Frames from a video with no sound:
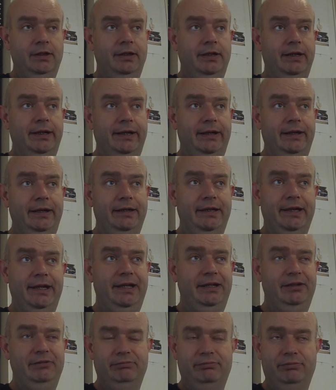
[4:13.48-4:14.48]
Uh,
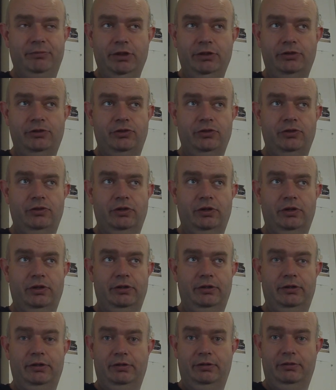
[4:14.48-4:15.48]
again, not
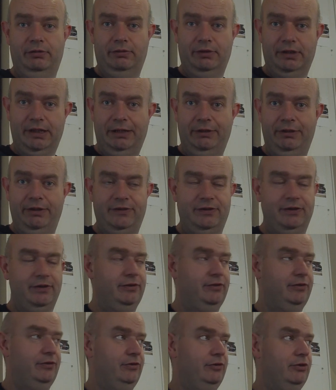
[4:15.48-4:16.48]
sure how this
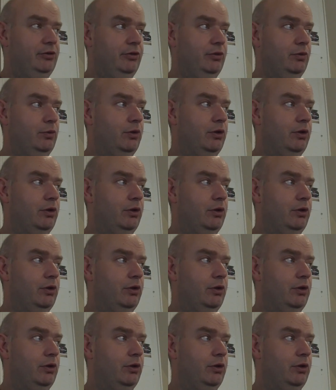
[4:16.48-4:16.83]
is going to